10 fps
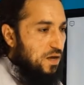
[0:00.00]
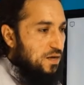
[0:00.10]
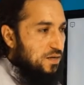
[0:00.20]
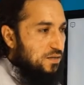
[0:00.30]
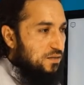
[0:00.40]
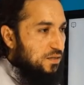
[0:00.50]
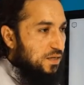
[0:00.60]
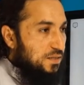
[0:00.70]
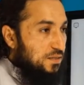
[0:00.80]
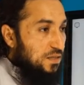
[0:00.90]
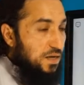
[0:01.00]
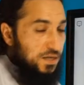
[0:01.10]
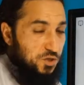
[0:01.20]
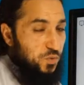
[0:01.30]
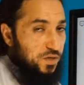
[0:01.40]
and it is
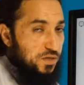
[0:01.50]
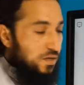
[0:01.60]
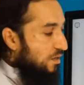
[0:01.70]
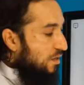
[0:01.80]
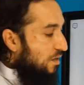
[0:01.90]
light when it